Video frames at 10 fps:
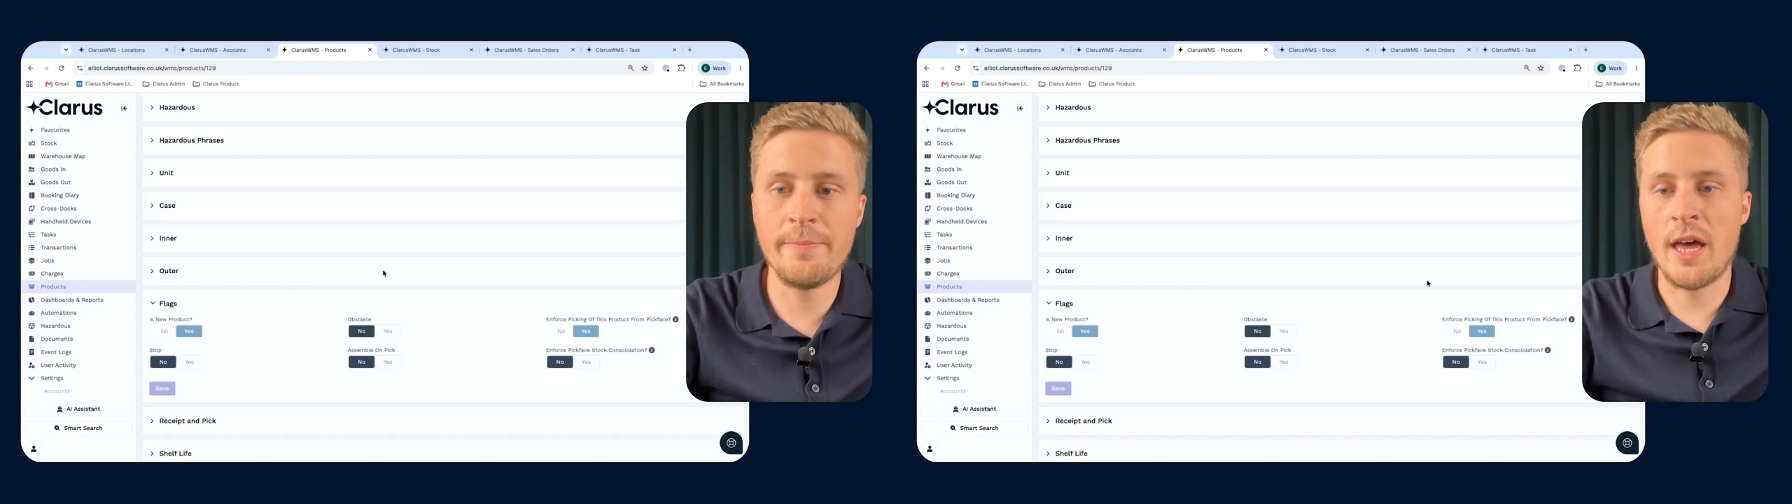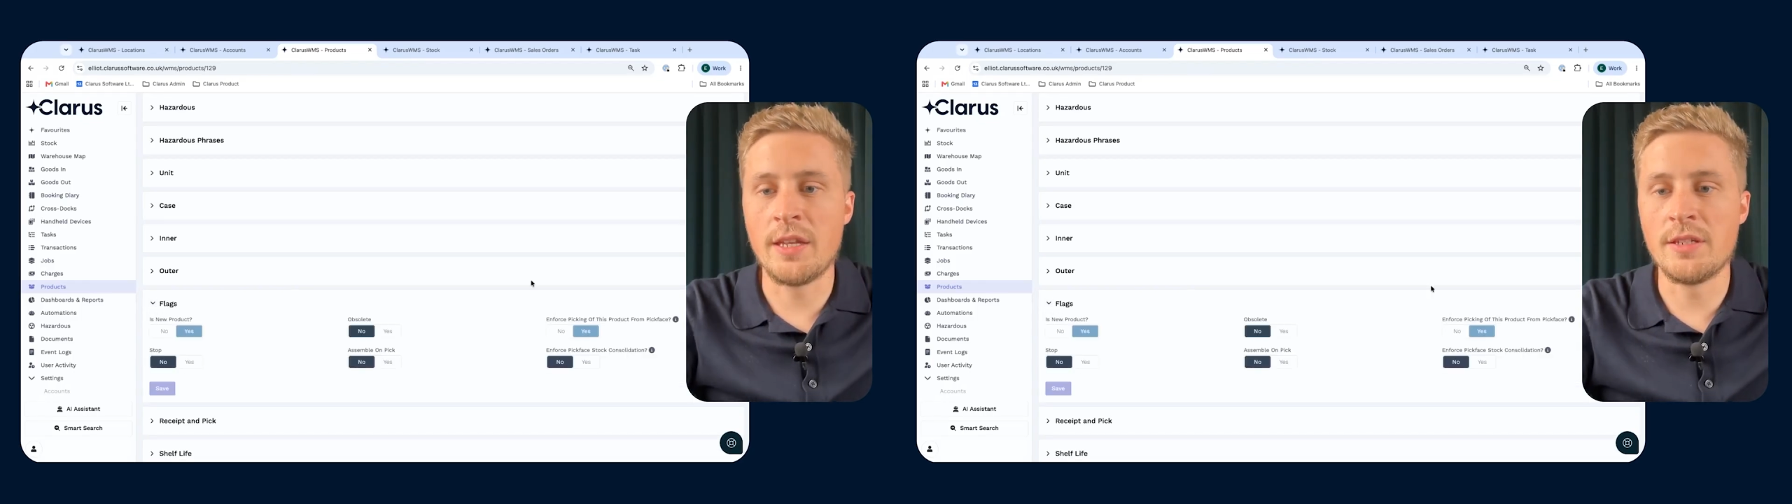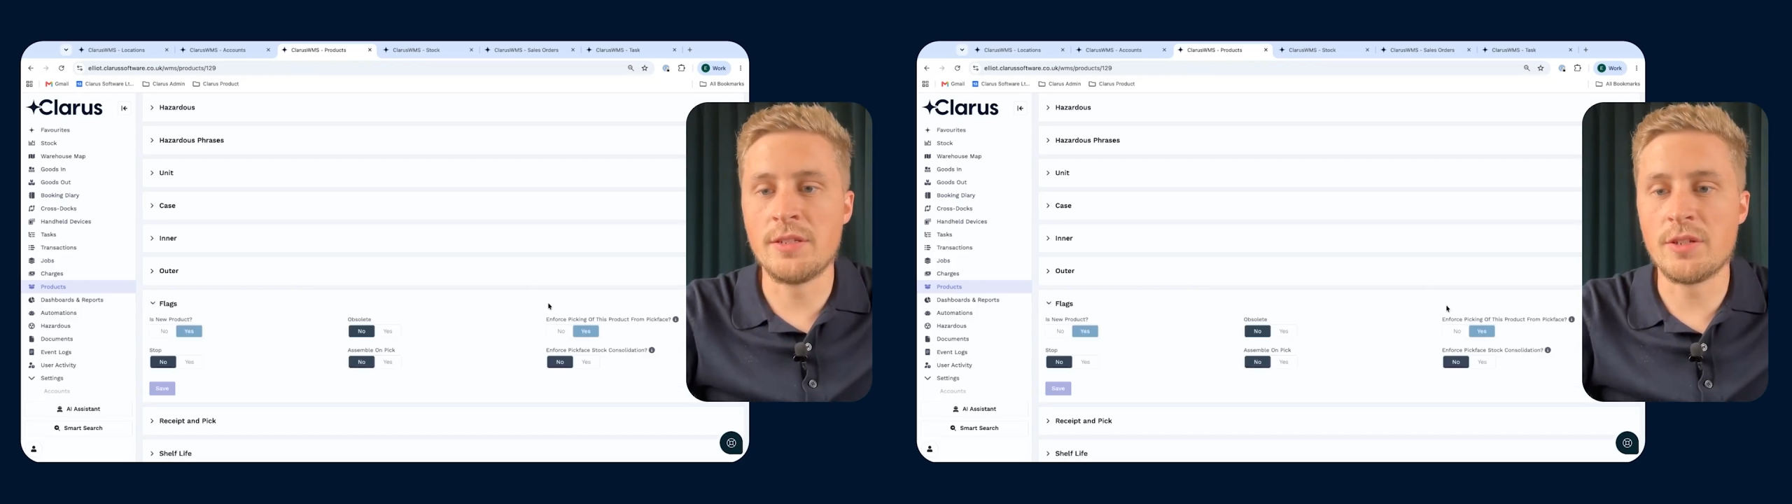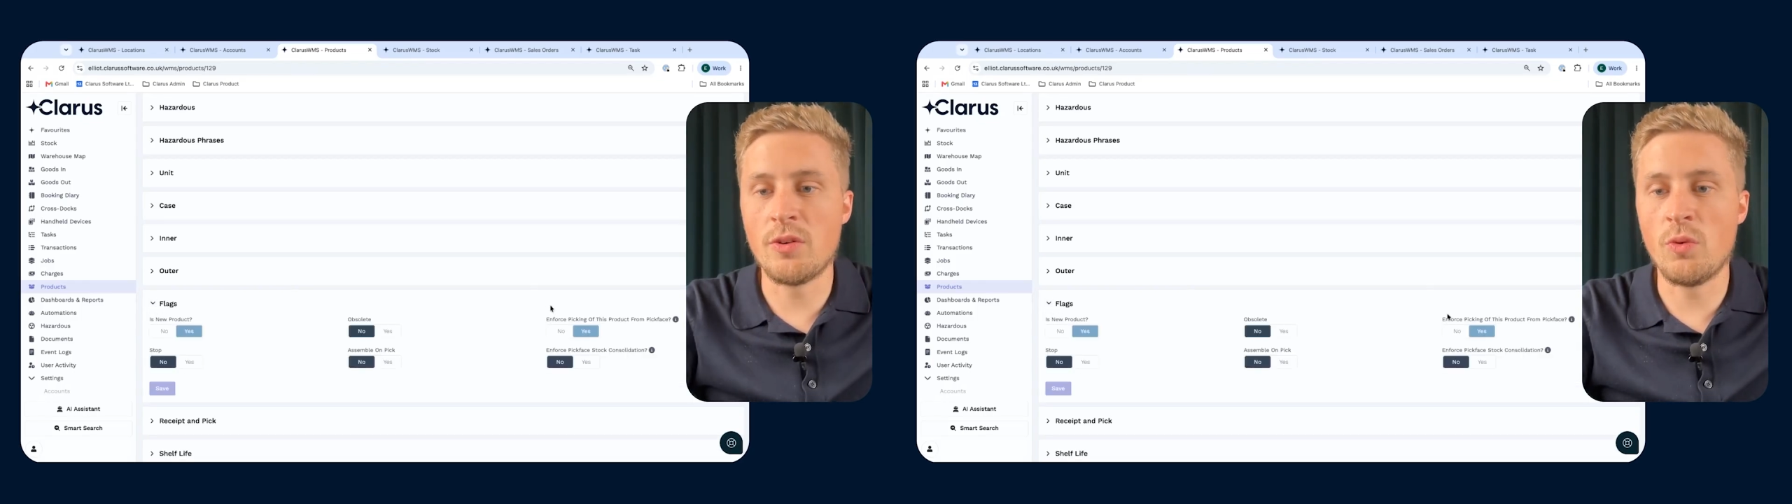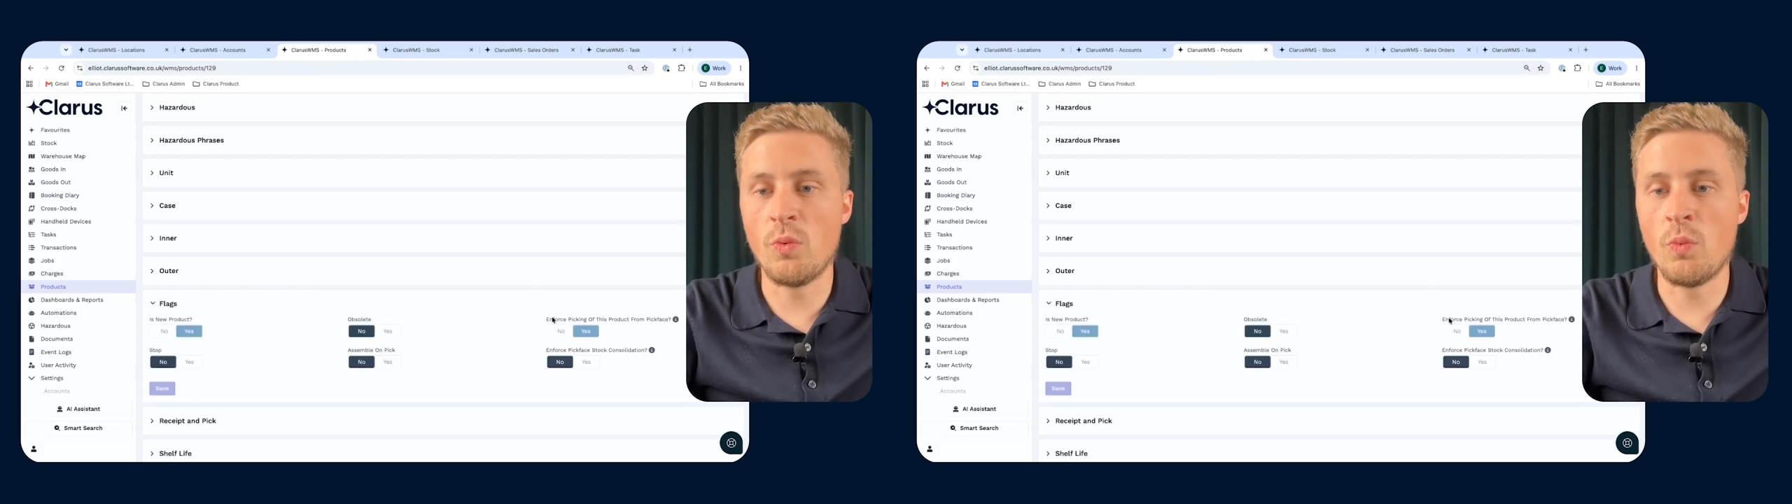And
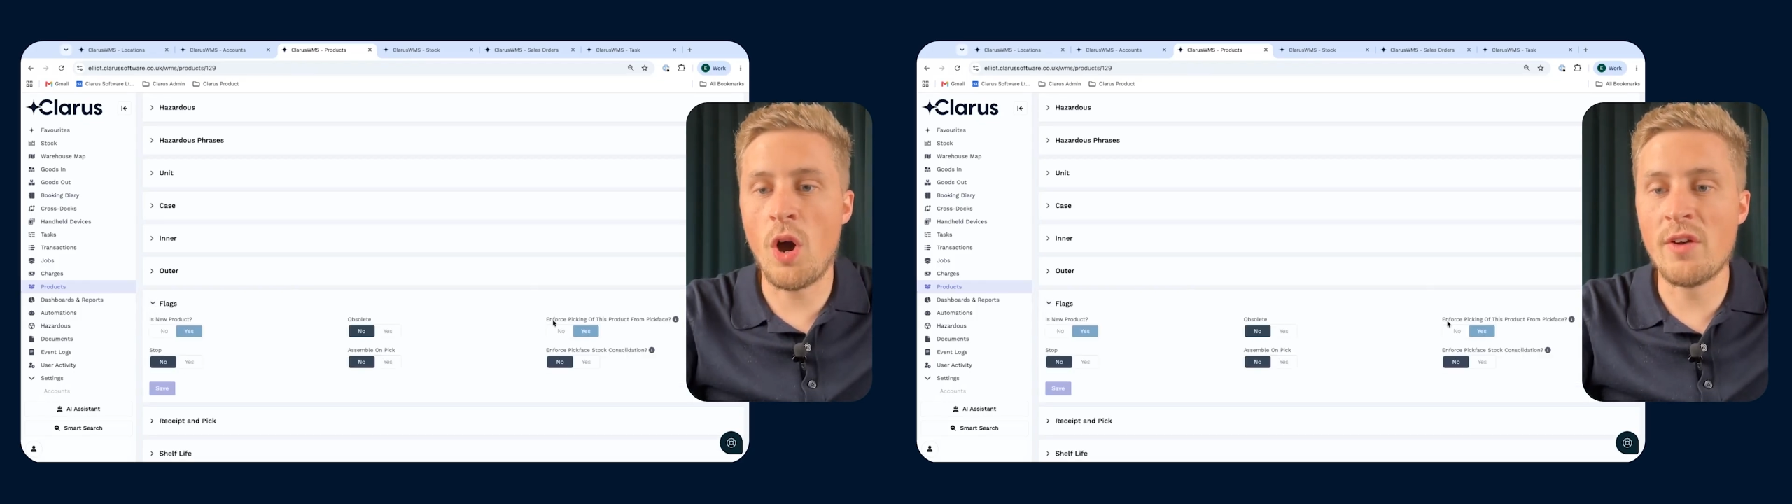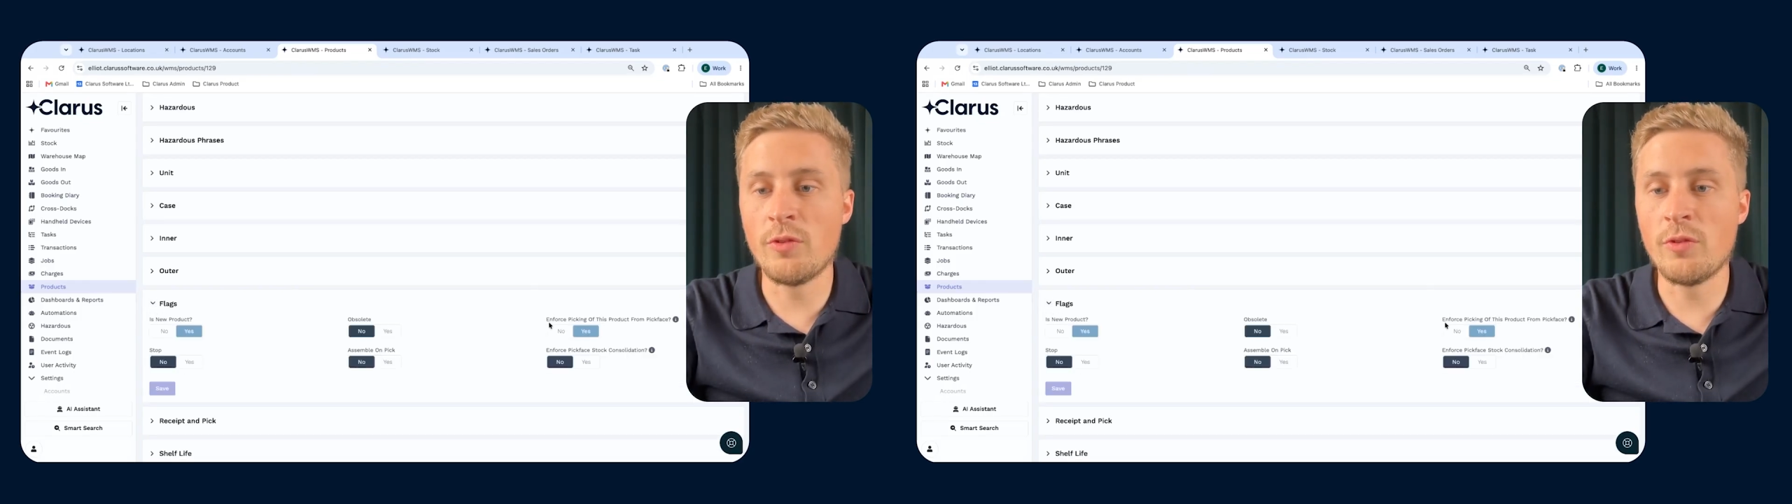what I've